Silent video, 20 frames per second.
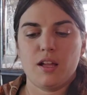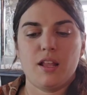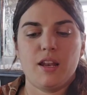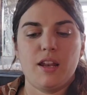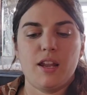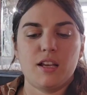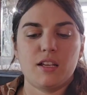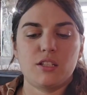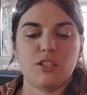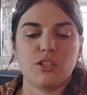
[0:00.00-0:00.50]

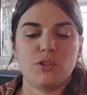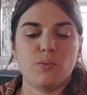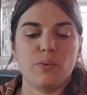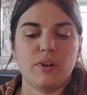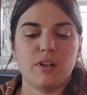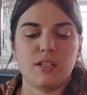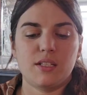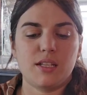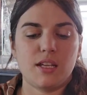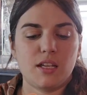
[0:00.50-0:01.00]
Next, you
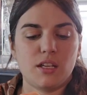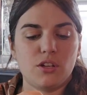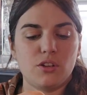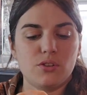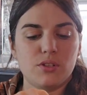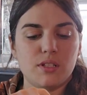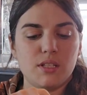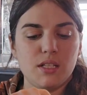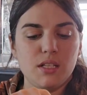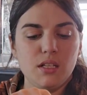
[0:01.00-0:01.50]
want to take
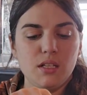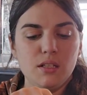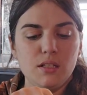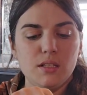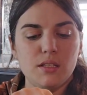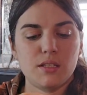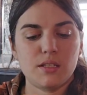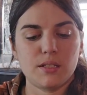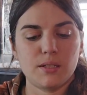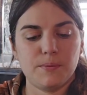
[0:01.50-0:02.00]
your
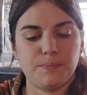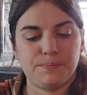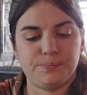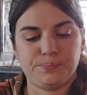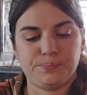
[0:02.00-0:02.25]
seeds.